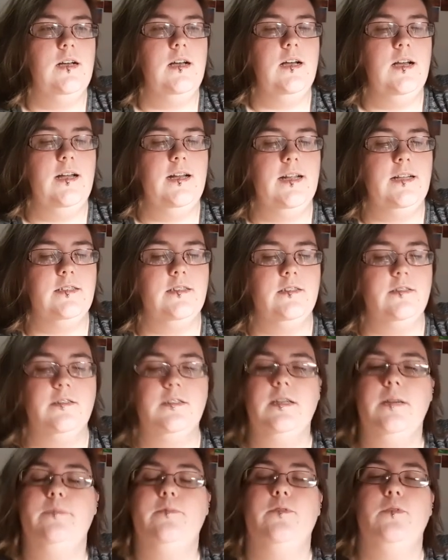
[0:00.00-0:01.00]
a nice little
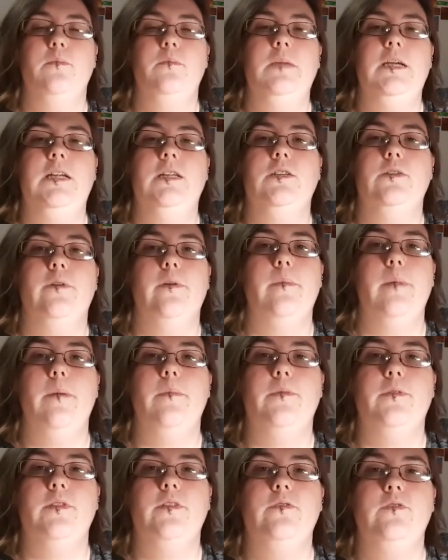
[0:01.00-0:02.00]
tip for me to
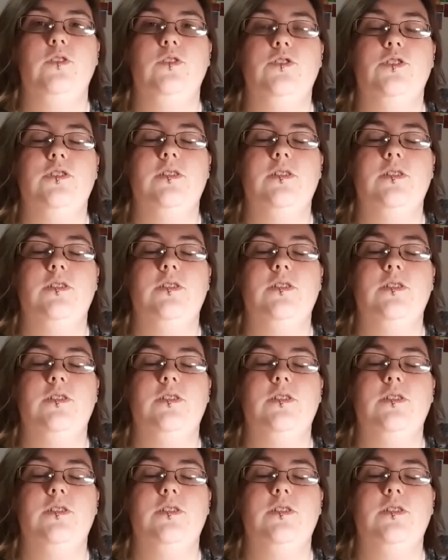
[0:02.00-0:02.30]
remember in the future,